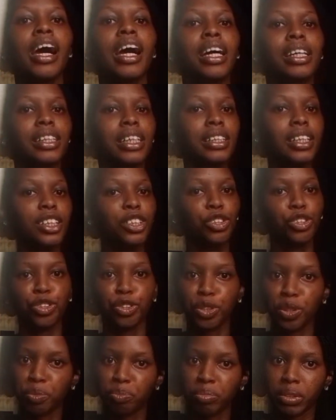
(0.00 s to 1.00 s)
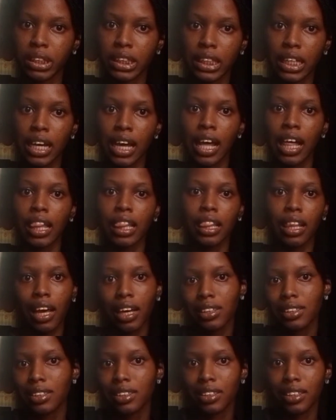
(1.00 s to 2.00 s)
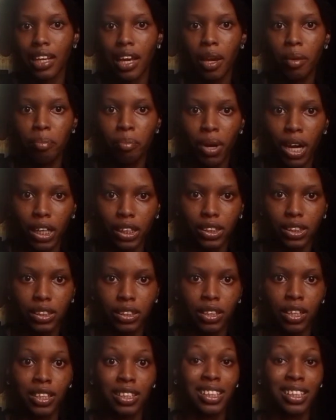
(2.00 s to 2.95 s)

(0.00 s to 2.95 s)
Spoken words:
Started YouTubing last year March.